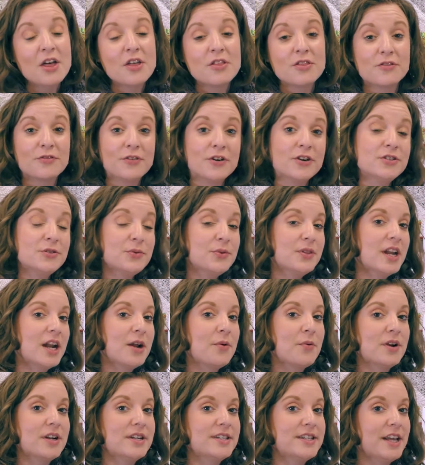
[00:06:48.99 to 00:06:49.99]
The first one that I
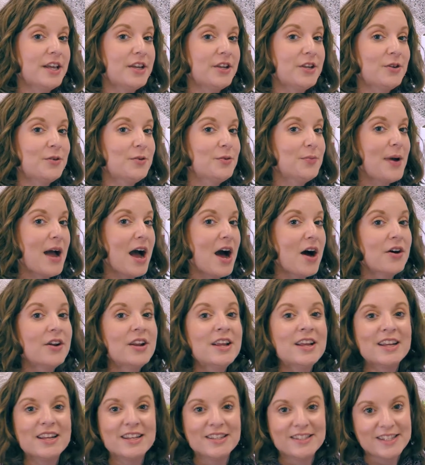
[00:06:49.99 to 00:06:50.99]
want to tell you
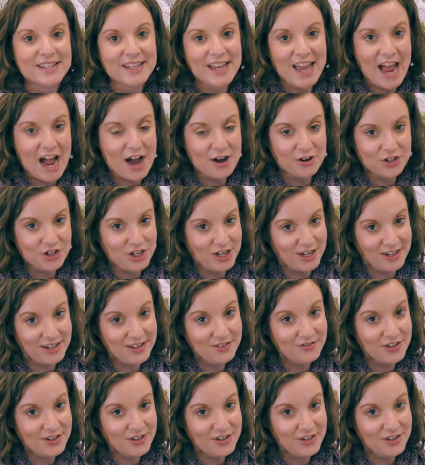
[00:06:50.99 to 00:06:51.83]
about is the couching